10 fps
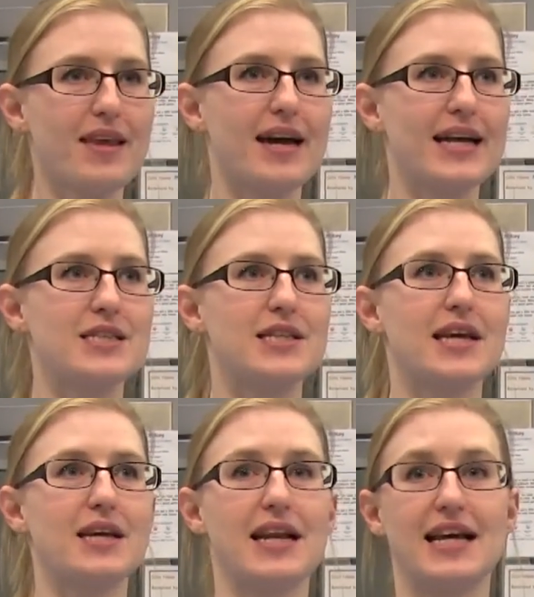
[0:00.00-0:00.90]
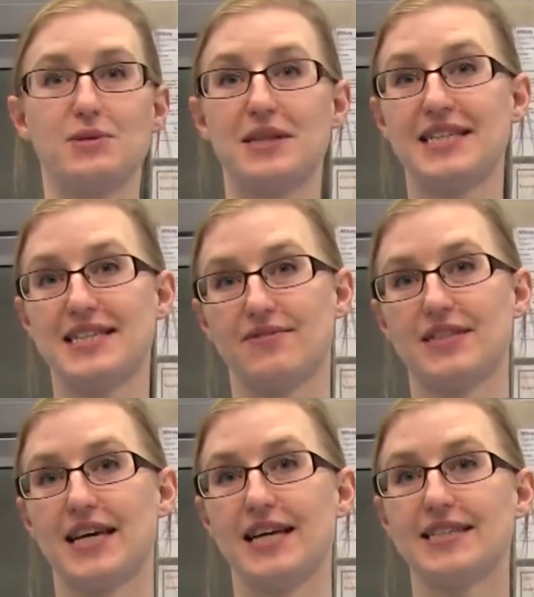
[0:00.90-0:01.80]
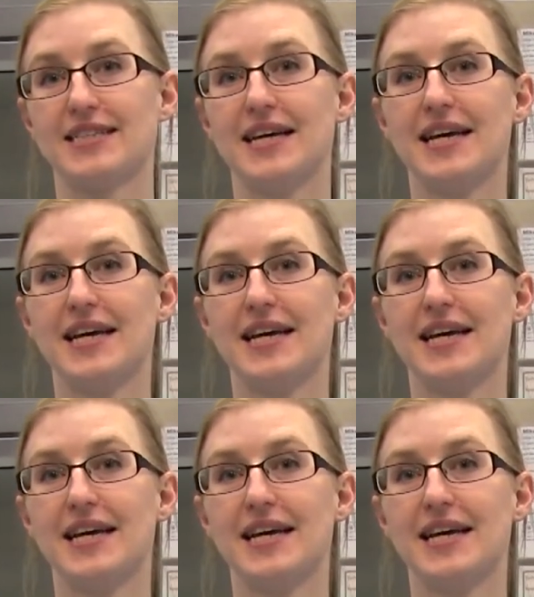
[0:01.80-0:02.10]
and they can collect within 7 days.